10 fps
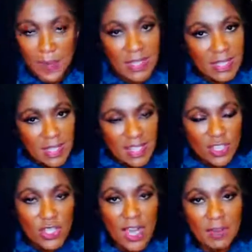but it does
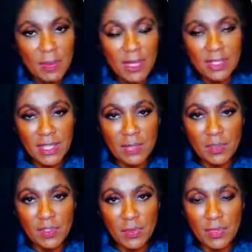say you can have about a
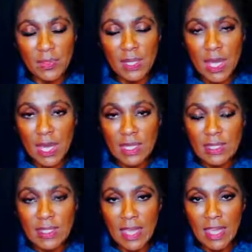tablespoon a
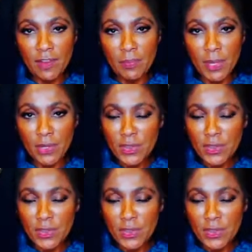day of butter.